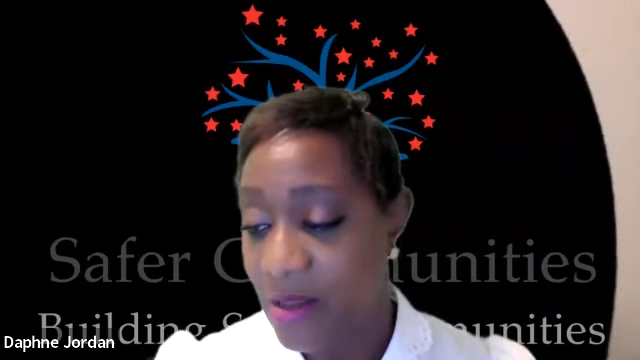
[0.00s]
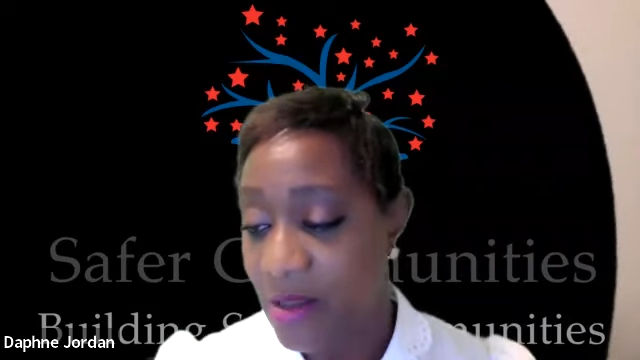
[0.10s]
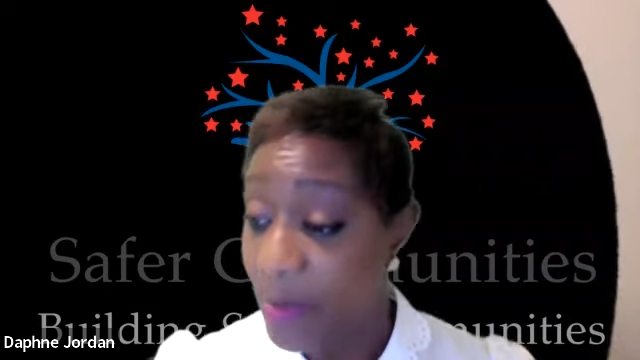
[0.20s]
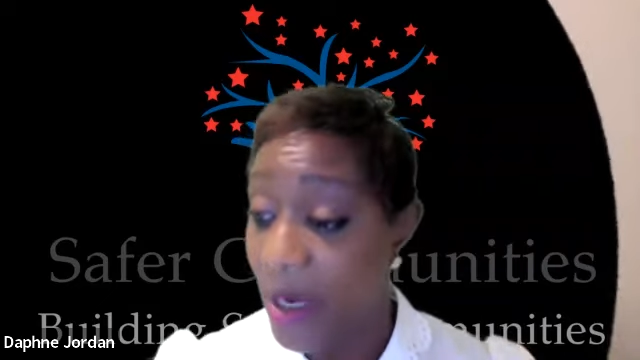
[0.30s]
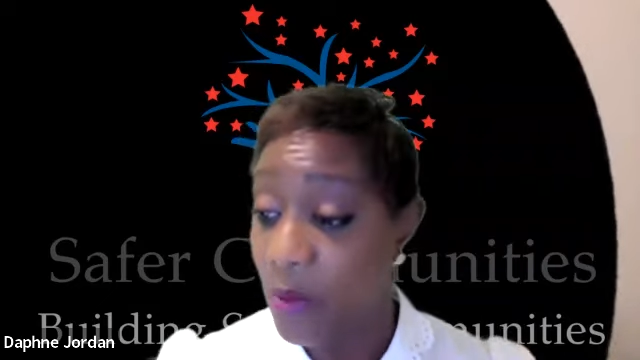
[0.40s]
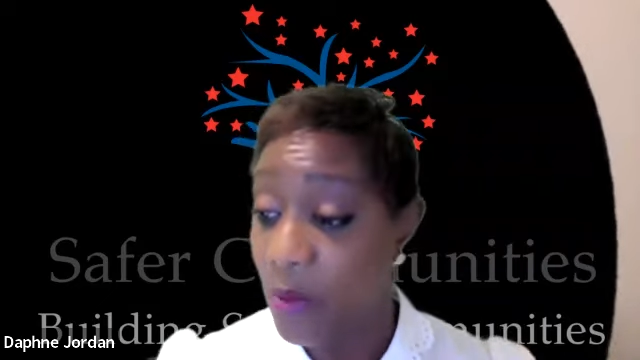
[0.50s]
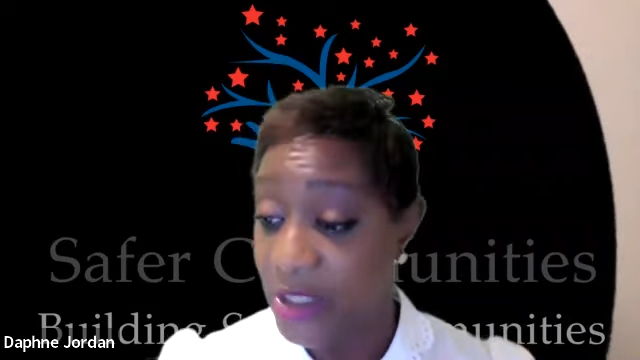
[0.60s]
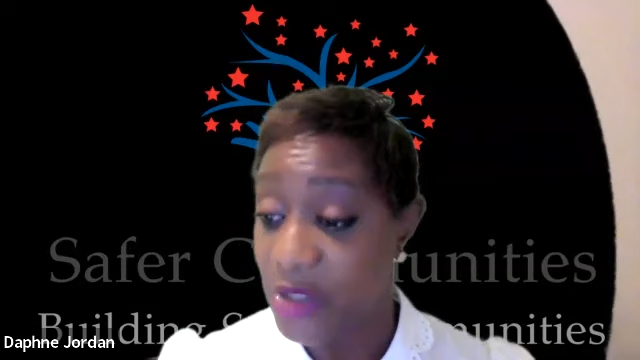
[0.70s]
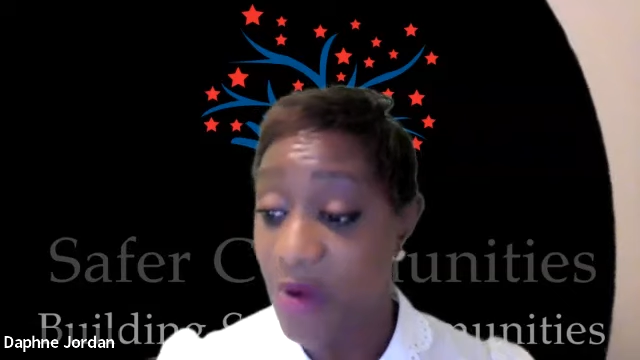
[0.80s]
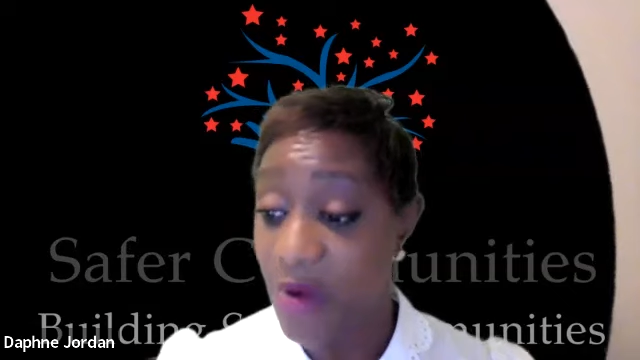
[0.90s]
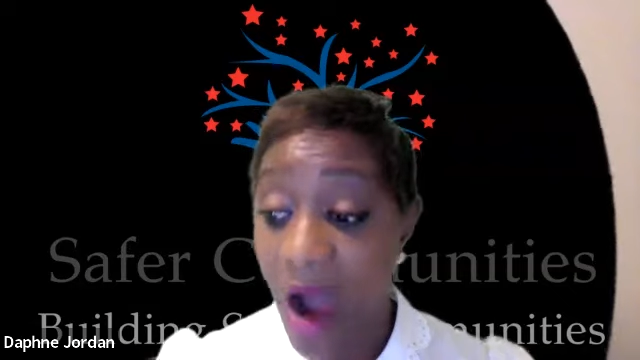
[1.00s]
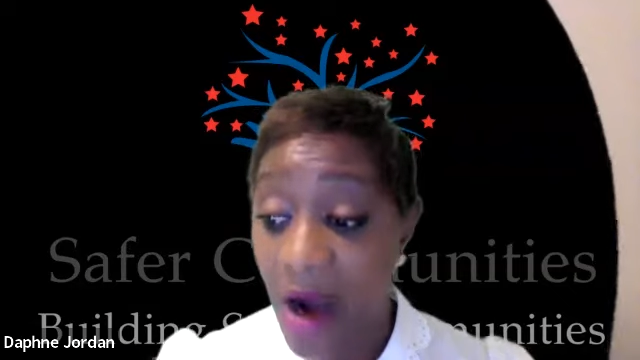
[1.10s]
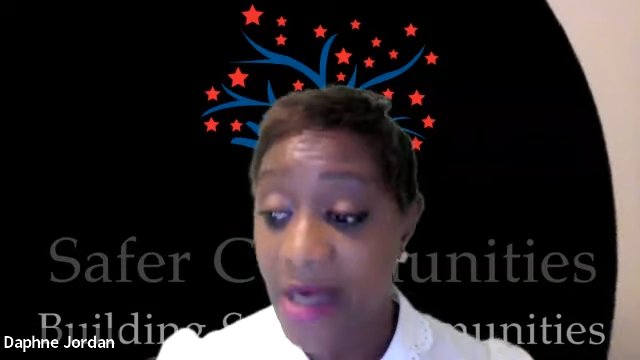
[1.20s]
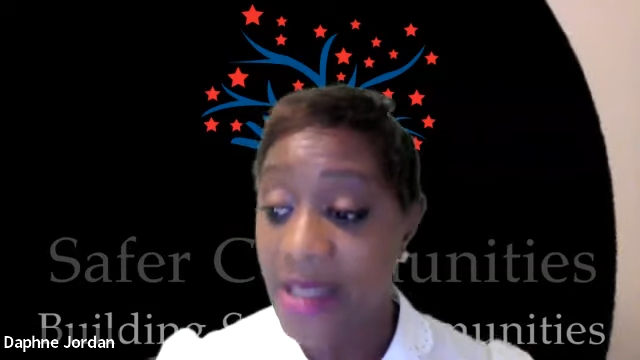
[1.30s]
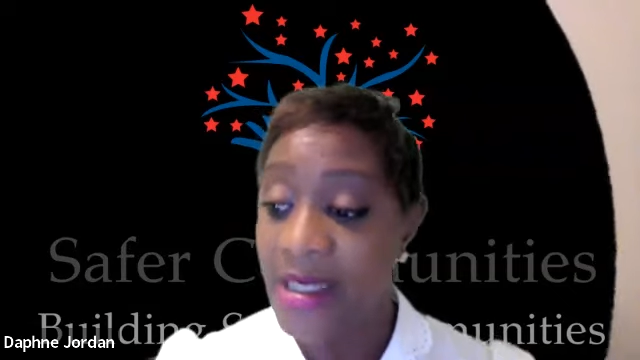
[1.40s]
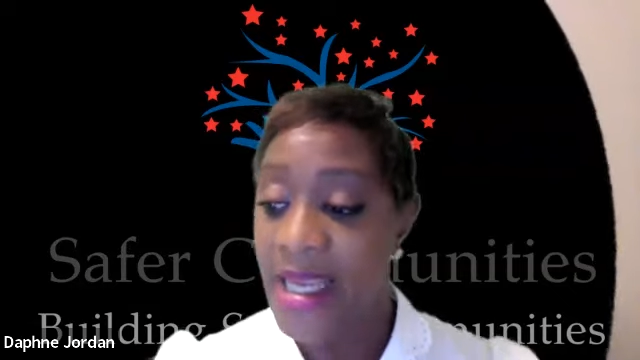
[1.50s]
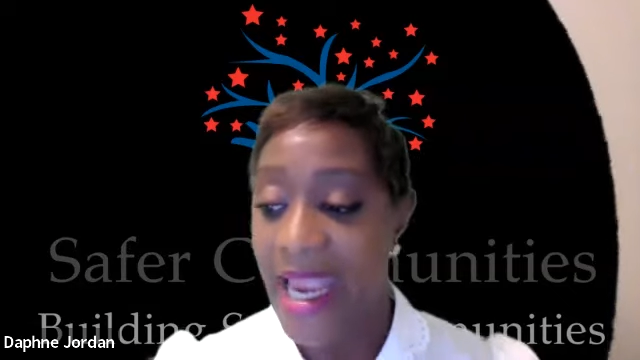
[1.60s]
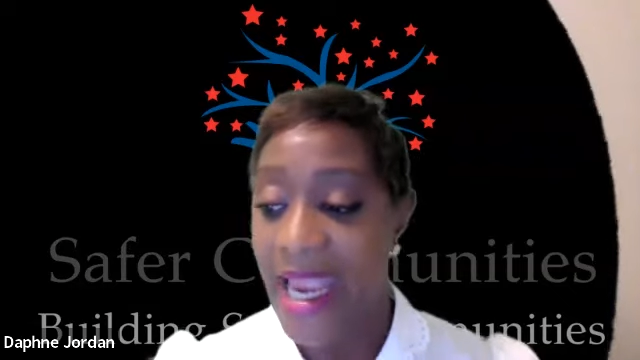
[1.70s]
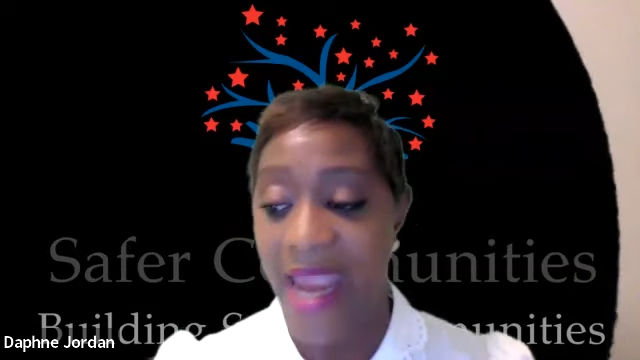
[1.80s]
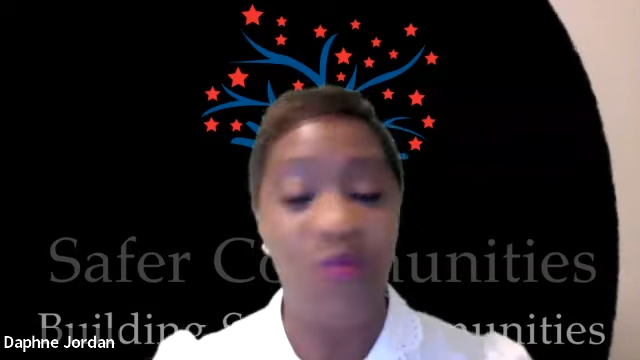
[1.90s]
about what you are
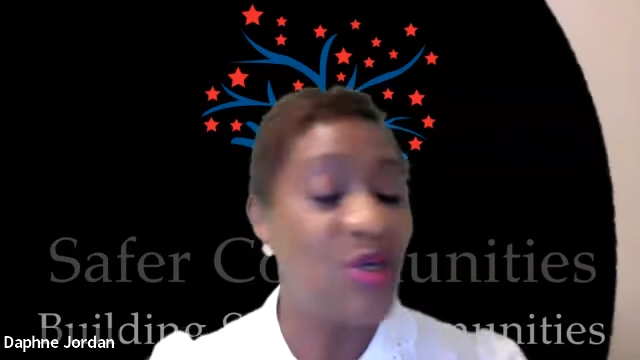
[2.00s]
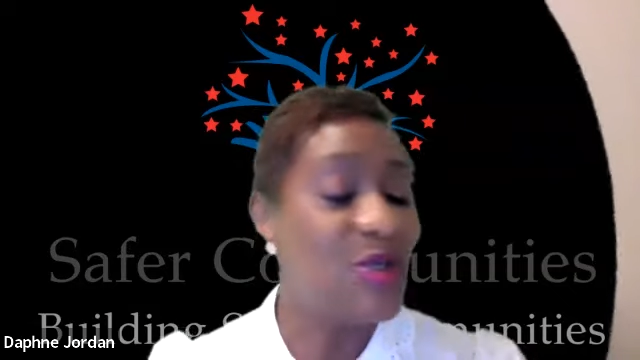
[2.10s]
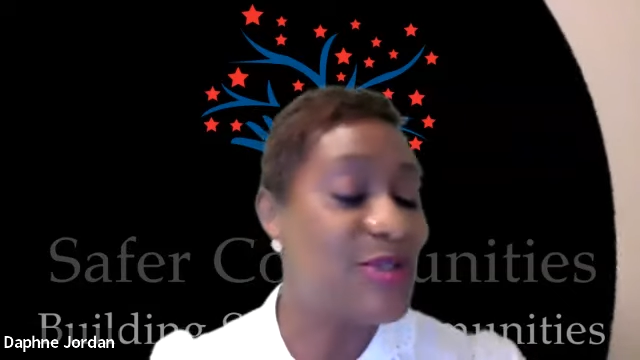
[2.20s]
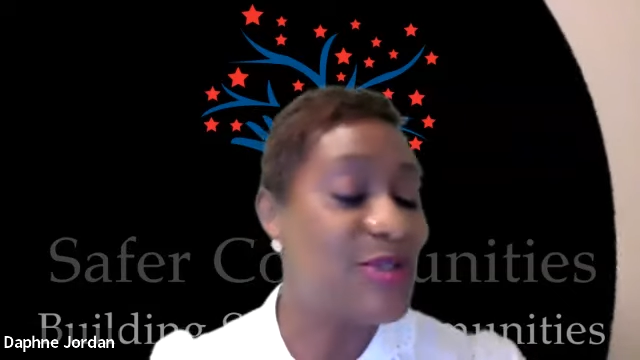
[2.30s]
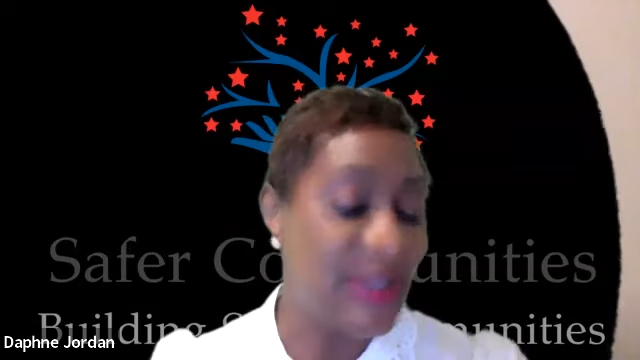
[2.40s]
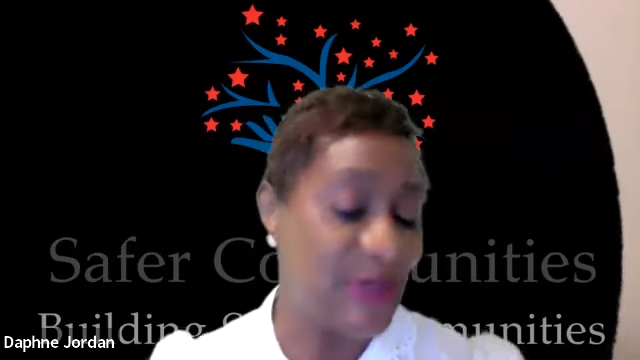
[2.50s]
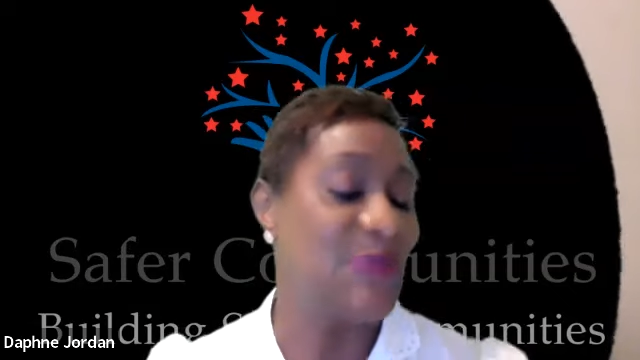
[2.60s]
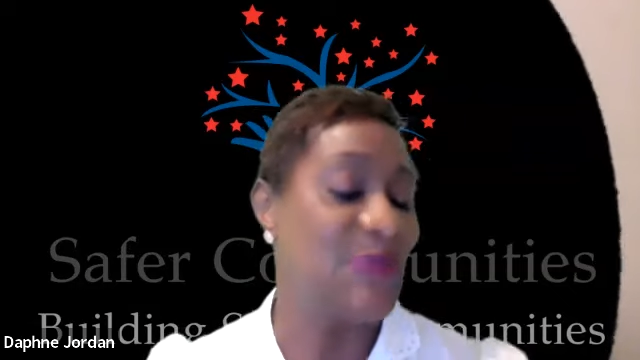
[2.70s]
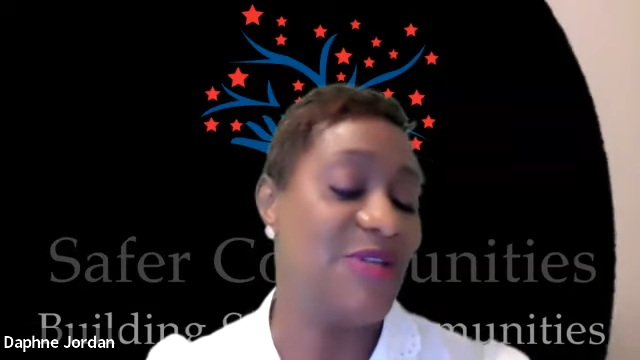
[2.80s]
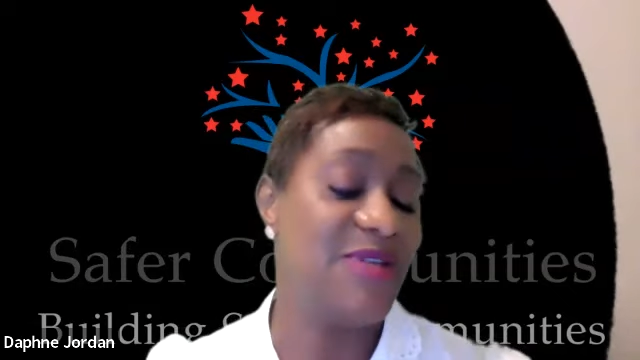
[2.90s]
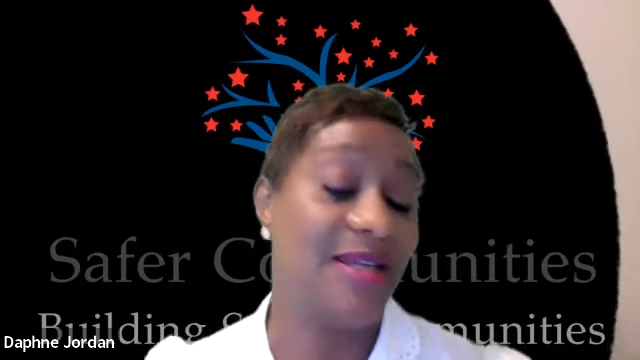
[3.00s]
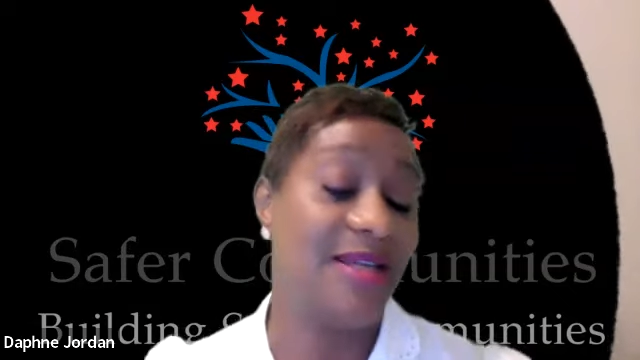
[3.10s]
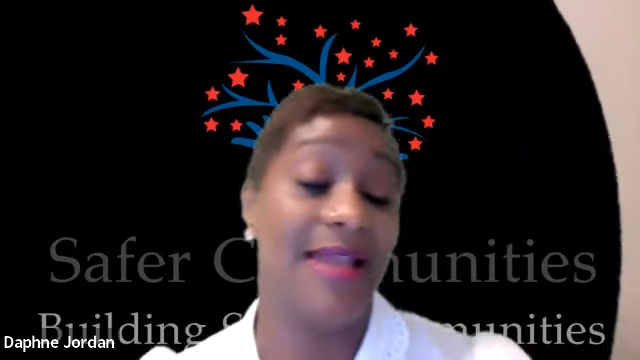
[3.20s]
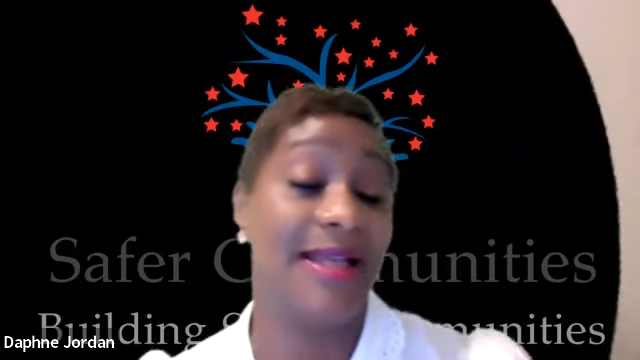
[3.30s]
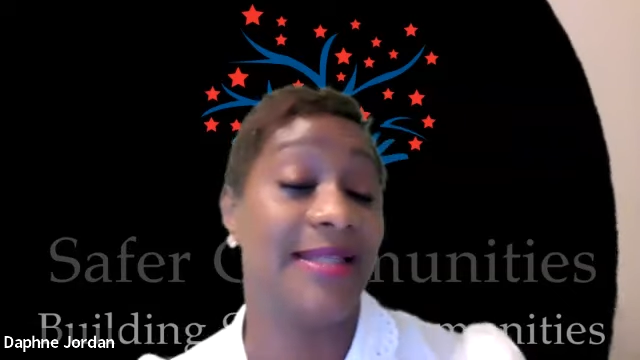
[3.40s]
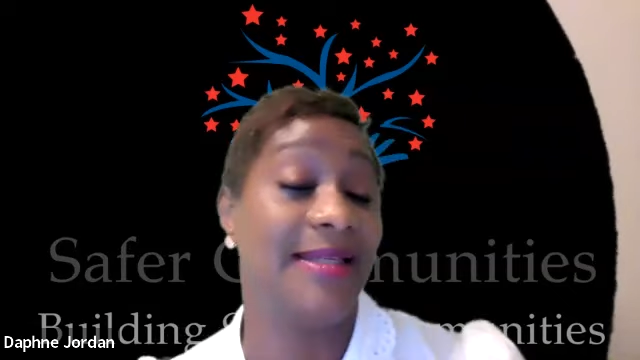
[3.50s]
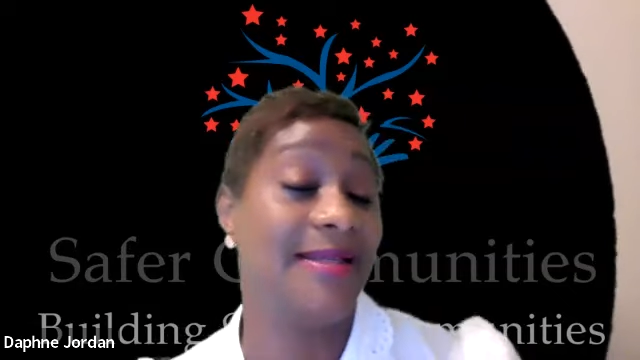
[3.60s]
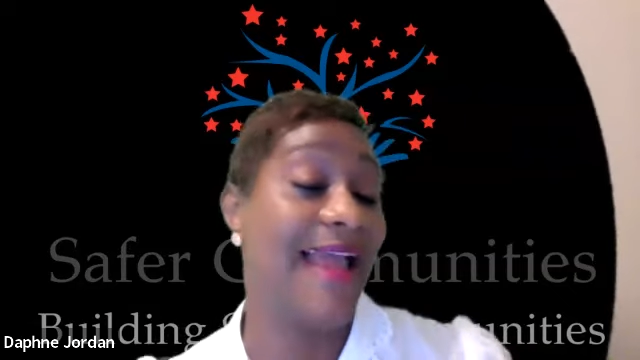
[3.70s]
and will do when you get elected.